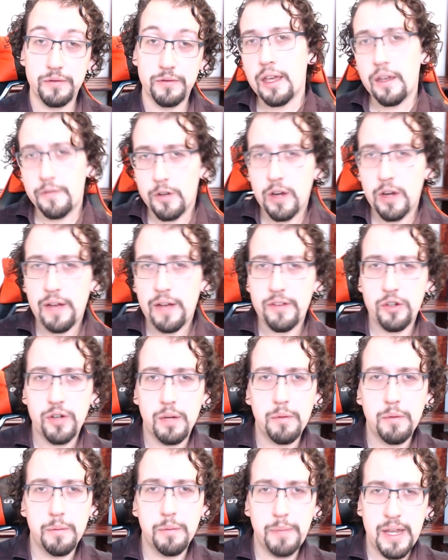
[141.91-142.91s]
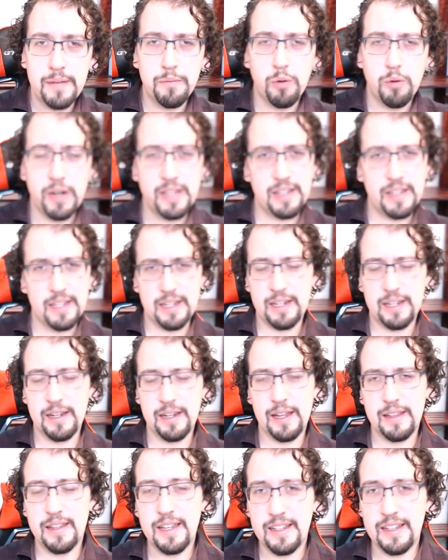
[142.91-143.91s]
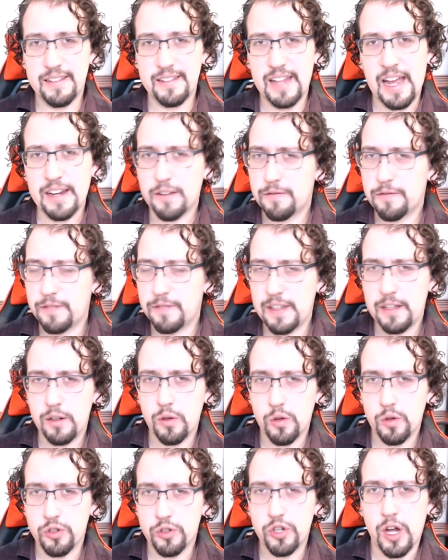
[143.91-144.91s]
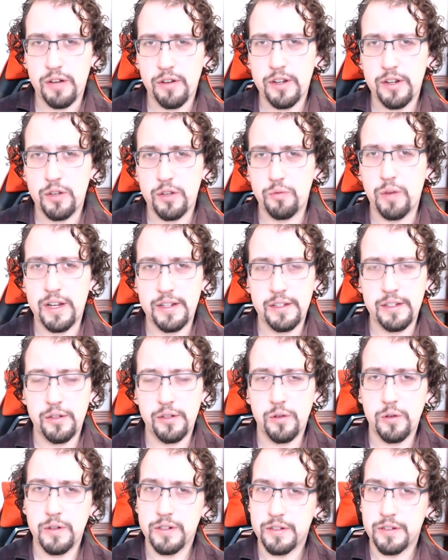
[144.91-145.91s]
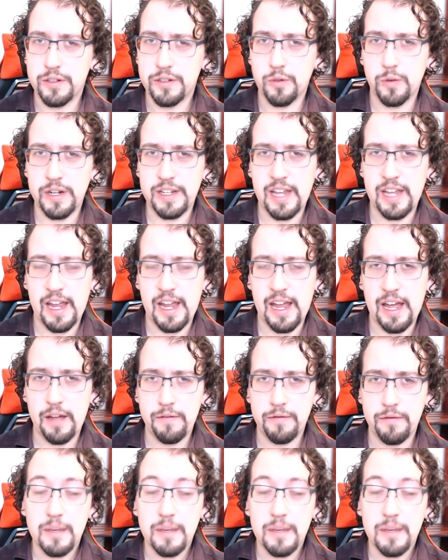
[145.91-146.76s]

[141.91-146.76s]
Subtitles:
If you're having trouble pinpointing the exact feel or genre you want your story to have,